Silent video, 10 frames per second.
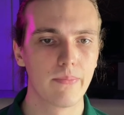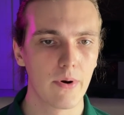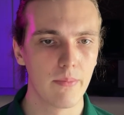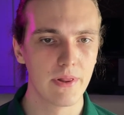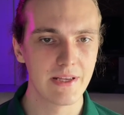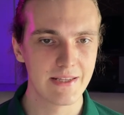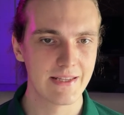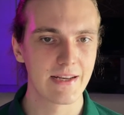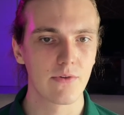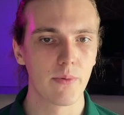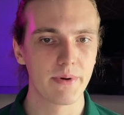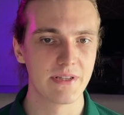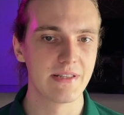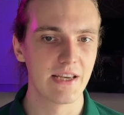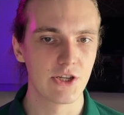probabilistic
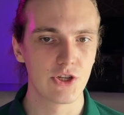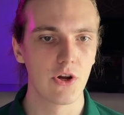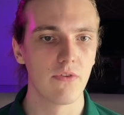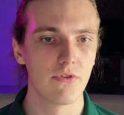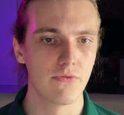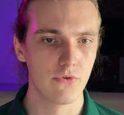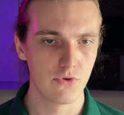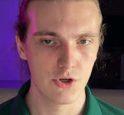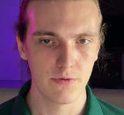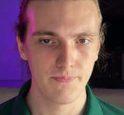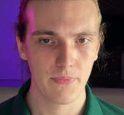representation of the future.